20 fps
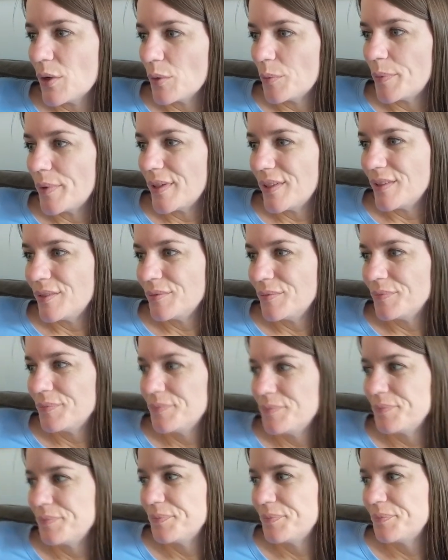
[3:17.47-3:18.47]
open,
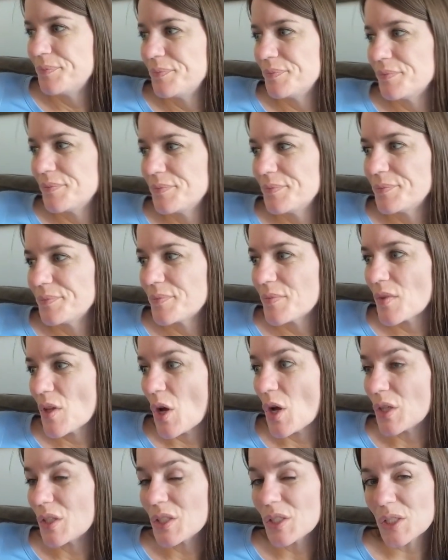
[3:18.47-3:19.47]

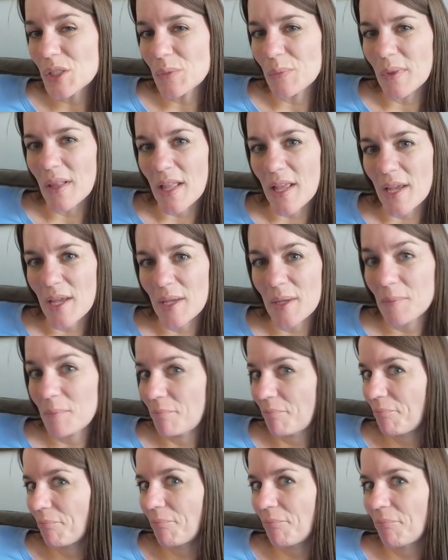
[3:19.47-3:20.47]
on display.
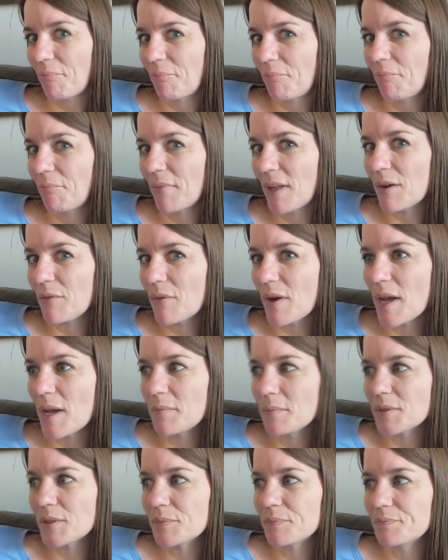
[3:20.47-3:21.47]
Hmm, that
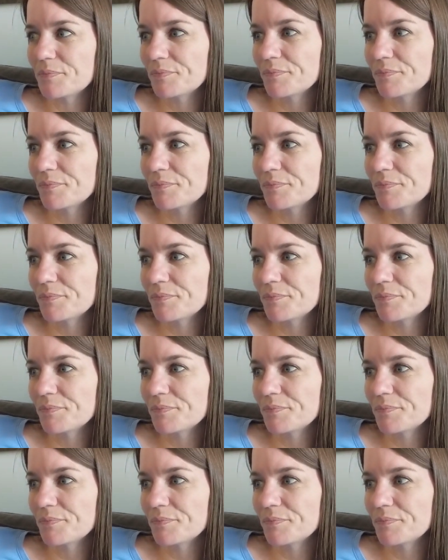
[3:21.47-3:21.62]
rhymed.